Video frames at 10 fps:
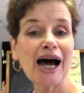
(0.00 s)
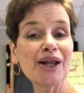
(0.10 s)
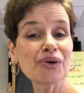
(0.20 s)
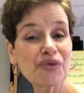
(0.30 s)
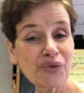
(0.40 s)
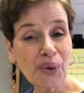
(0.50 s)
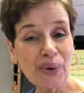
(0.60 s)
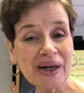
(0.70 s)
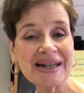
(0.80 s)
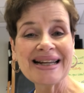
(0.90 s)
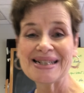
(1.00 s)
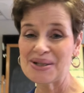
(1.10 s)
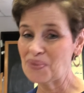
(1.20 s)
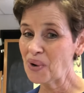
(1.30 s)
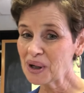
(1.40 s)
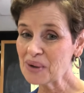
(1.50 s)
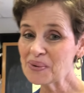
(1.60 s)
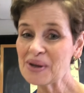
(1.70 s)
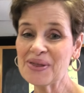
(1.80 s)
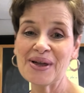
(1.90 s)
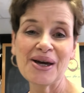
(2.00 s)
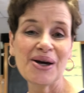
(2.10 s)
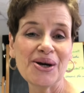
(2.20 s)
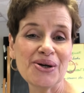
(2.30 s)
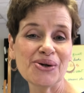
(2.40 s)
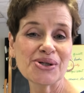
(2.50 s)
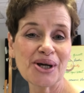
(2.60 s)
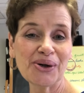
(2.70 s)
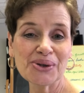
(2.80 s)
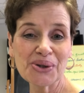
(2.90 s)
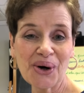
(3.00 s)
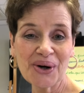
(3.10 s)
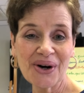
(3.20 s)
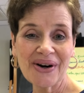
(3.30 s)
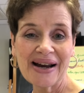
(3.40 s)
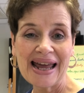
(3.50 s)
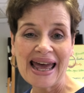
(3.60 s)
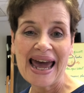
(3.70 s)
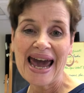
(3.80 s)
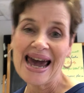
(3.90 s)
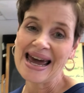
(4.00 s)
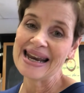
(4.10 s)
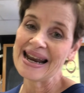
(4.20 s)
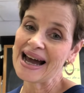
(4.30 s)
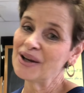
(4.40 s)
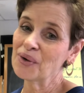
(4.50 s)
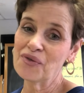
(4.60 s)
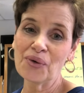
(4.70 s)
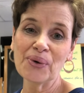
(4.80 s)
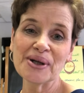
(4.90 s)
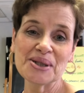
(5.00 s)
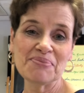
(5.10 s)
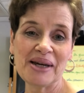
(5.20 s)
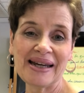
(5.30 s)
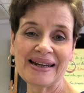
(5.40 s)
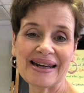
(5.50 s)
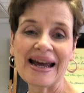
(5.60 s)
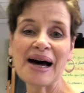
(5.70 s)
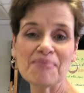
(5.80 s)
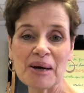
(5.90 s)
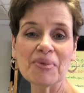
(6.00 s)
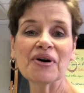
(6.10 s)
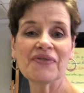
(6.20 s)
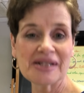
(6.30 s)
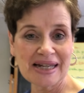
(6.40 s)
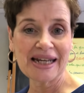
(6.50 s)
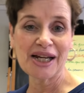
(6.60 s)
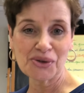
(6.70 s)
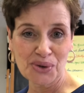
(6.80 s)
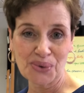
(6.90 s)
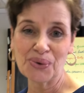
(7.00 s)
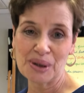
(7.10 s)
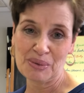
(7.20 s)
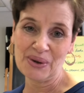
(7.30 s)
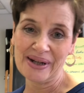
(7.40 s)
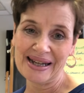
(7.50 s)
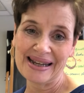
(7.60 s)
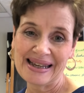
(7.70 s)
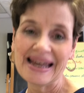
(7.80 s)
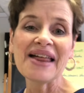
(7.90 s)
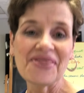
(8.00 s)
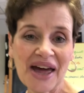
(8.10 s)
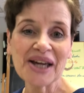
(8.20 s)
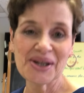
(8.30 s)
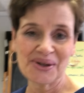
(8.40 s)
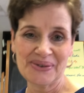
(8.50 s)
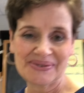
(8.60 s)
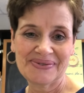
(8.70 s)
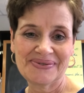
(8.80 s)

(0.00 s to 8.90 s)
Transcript: I look forward to working with your son or daughter, and I look forward to being a member of the St. Andrew School community. Thank you.